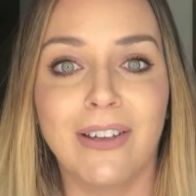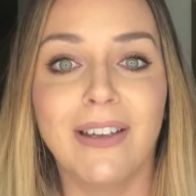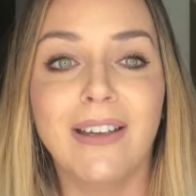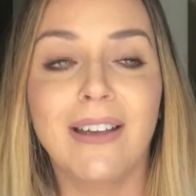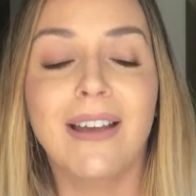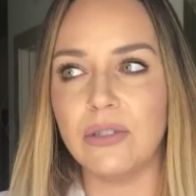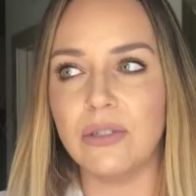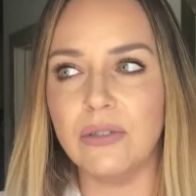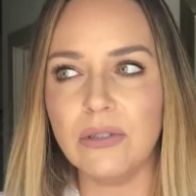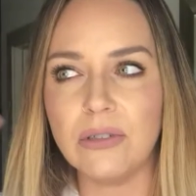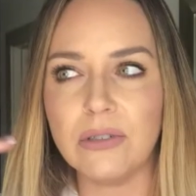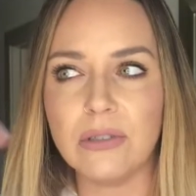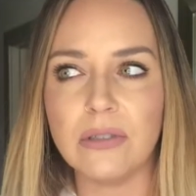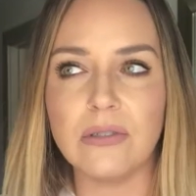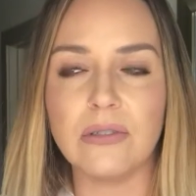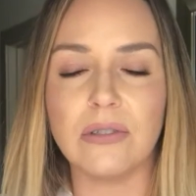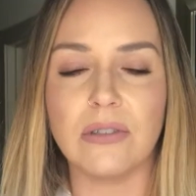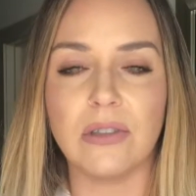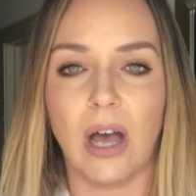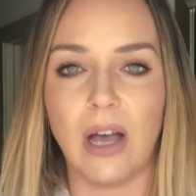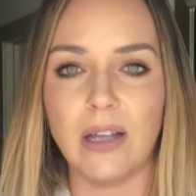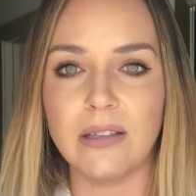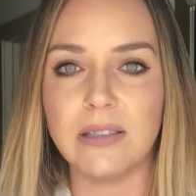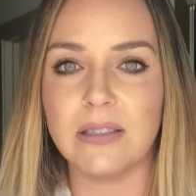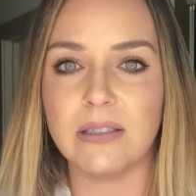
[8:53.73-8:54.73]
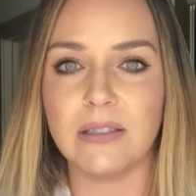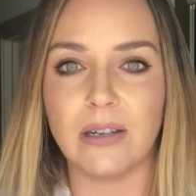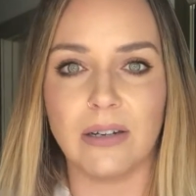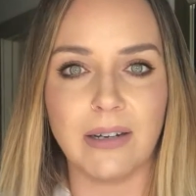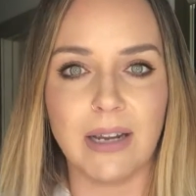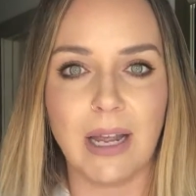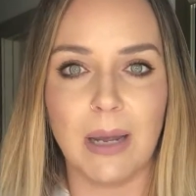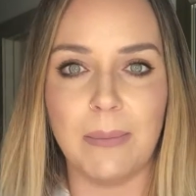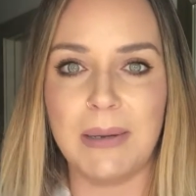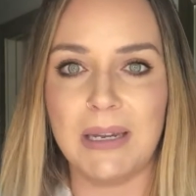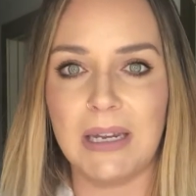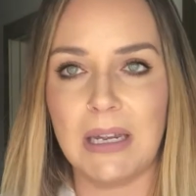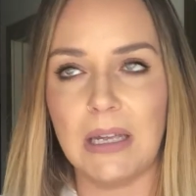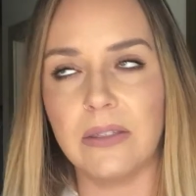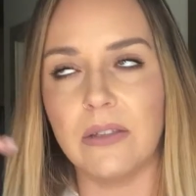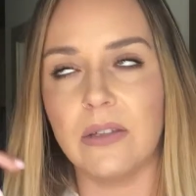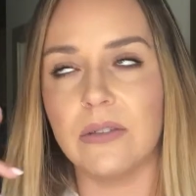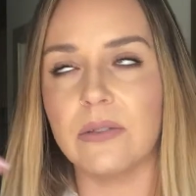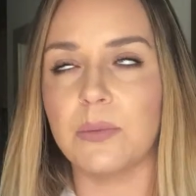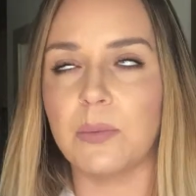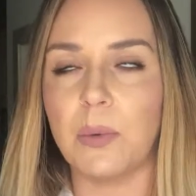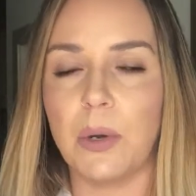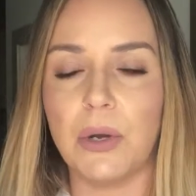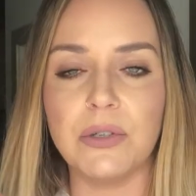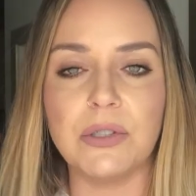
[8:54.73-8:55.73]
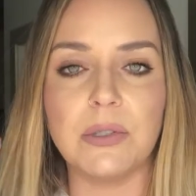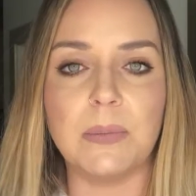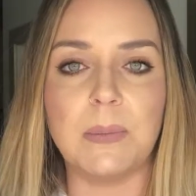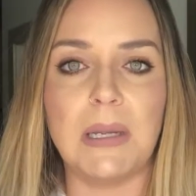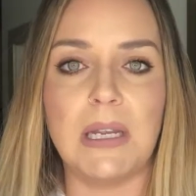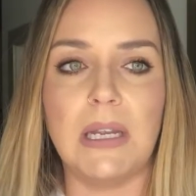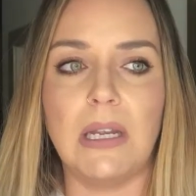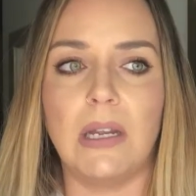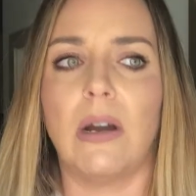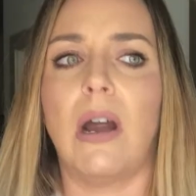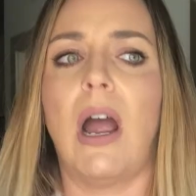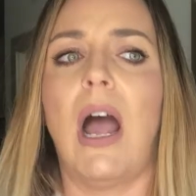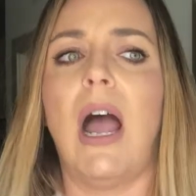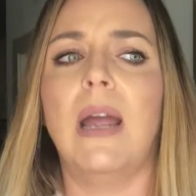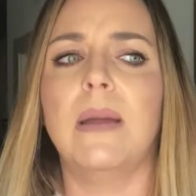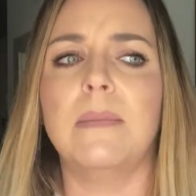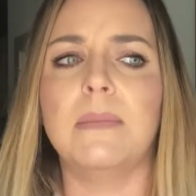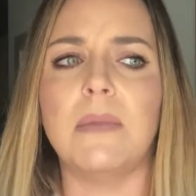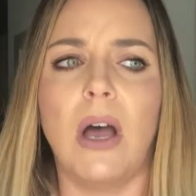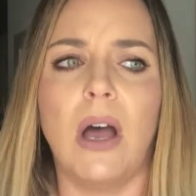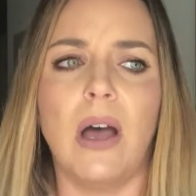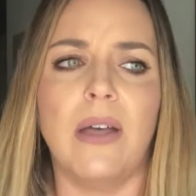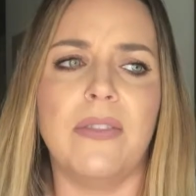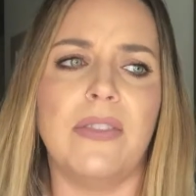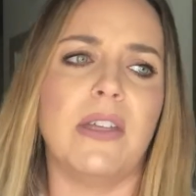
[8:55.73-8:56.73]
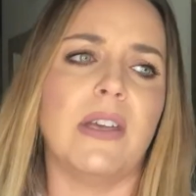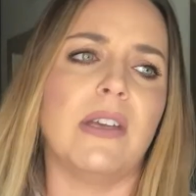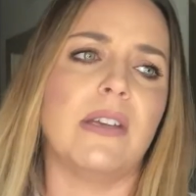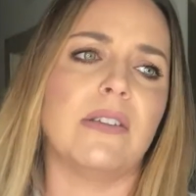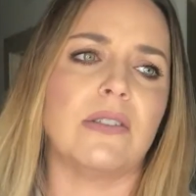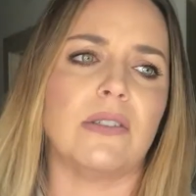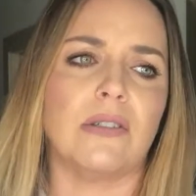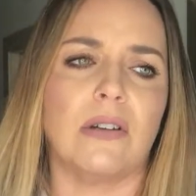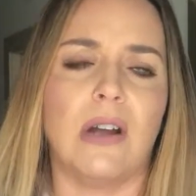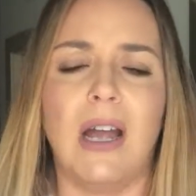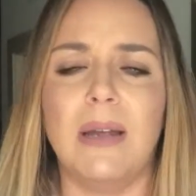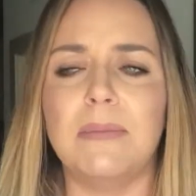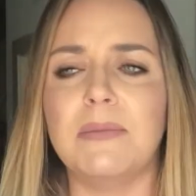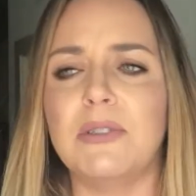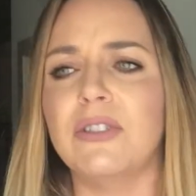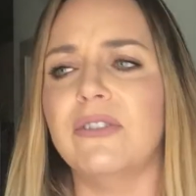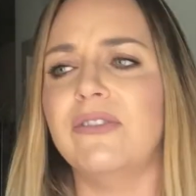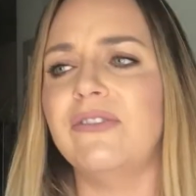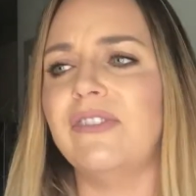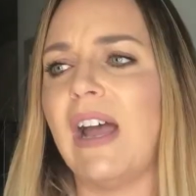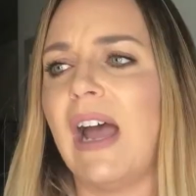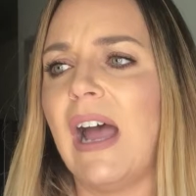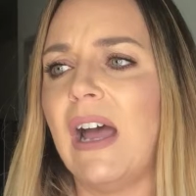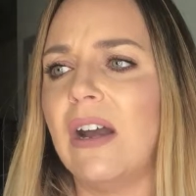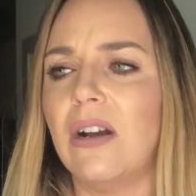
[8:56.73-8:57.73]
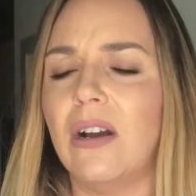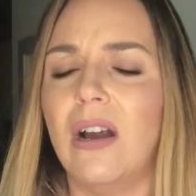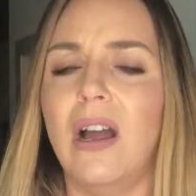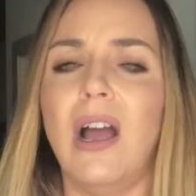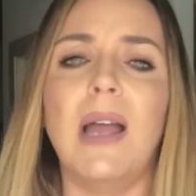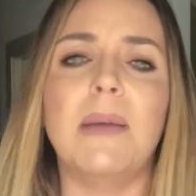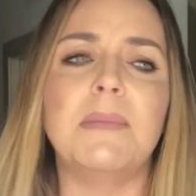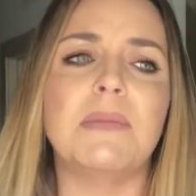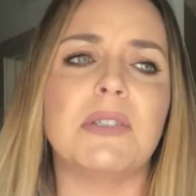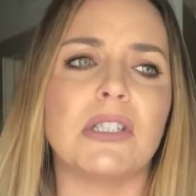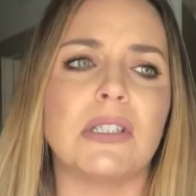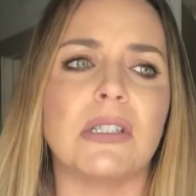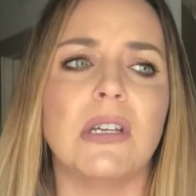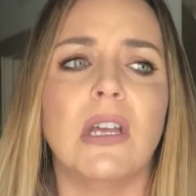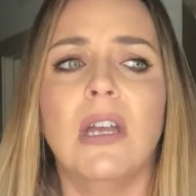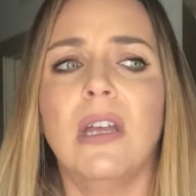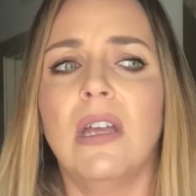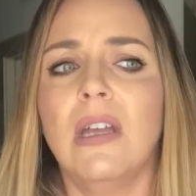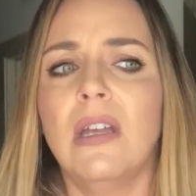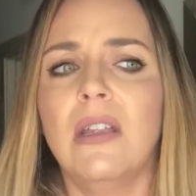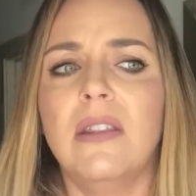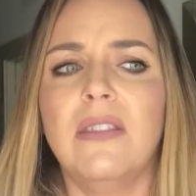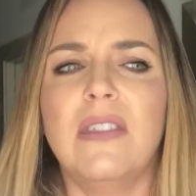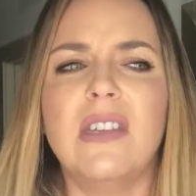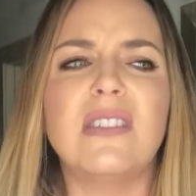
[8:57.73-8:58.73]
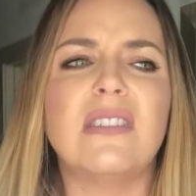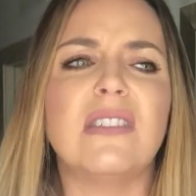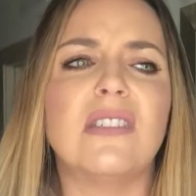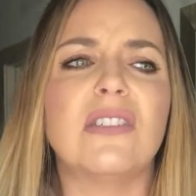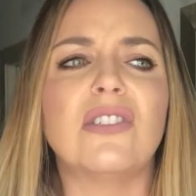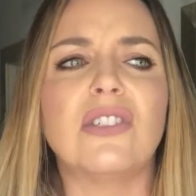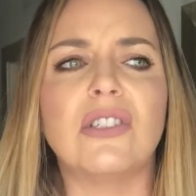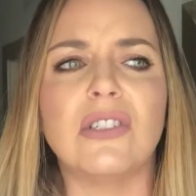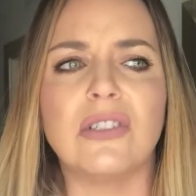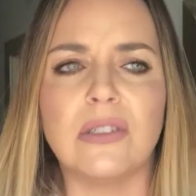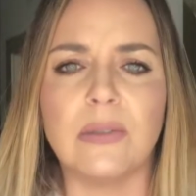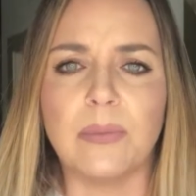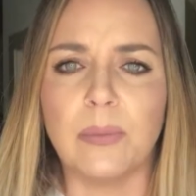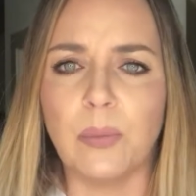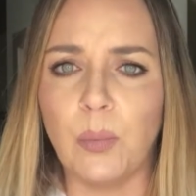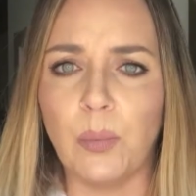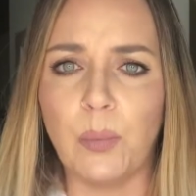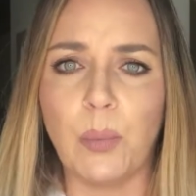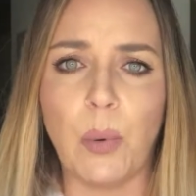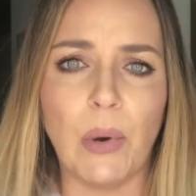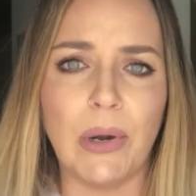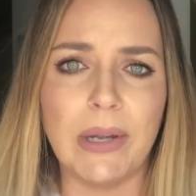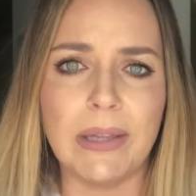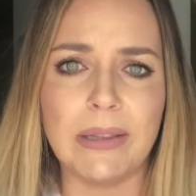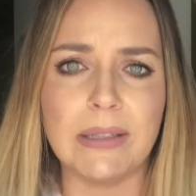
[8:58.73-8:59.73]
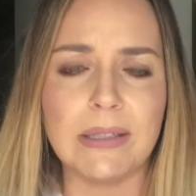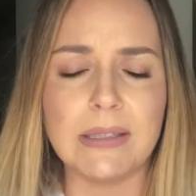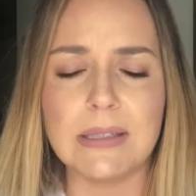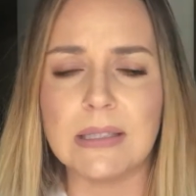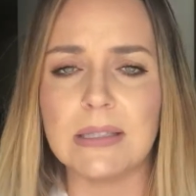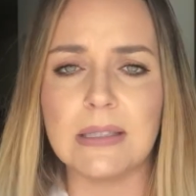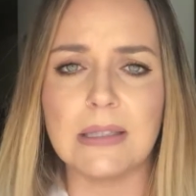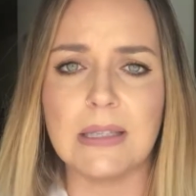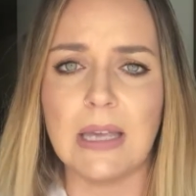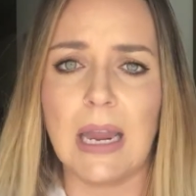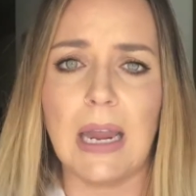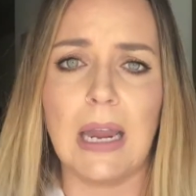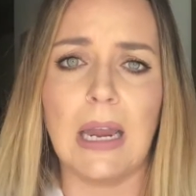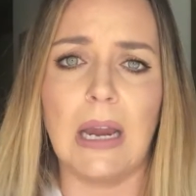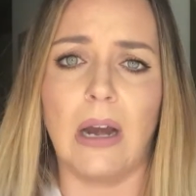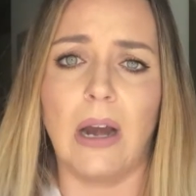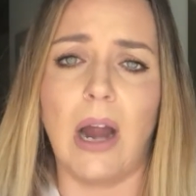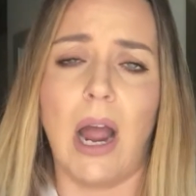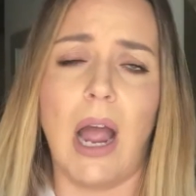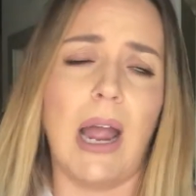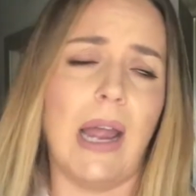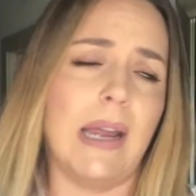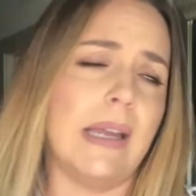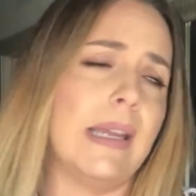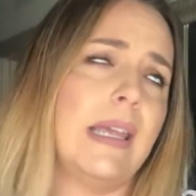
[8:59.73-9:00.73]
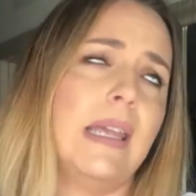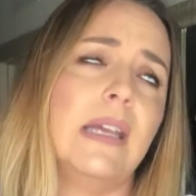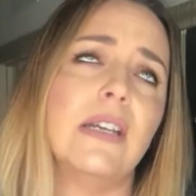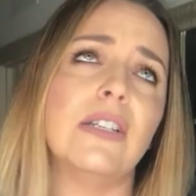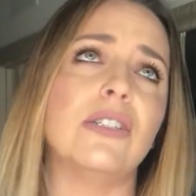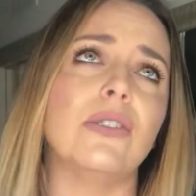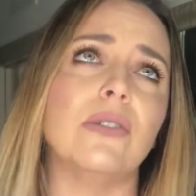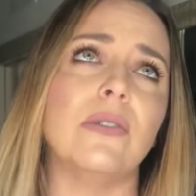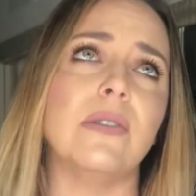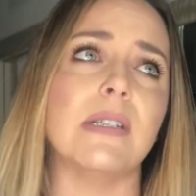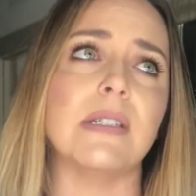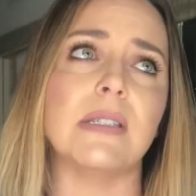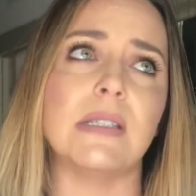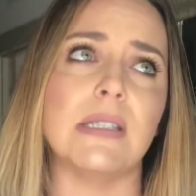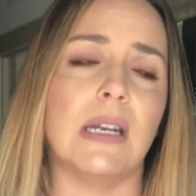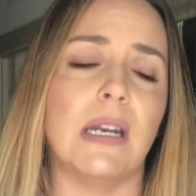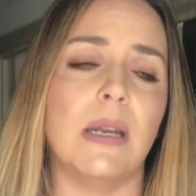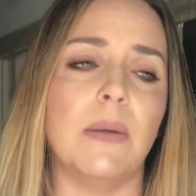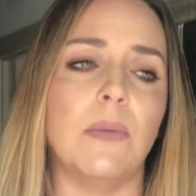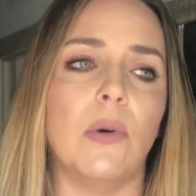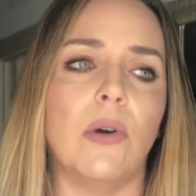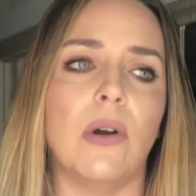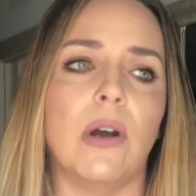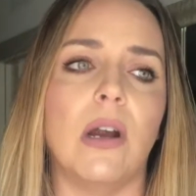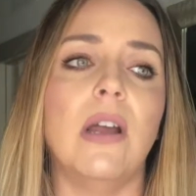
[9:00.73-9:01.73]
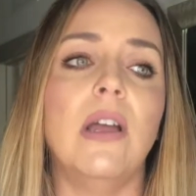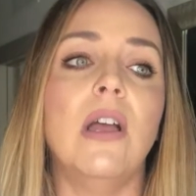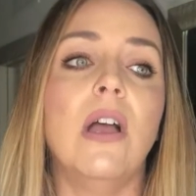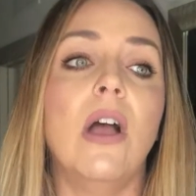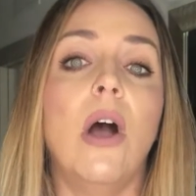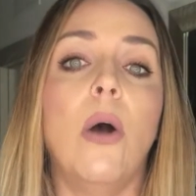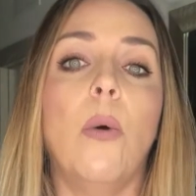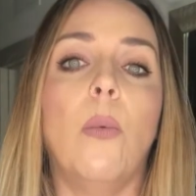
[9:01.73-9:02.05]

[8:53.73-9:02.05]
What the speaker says: As soon as those thoughts start coming in, those woes me, or I'm not this, or I'm too fat, or this is just a pointless thing, or I can't do this anymore.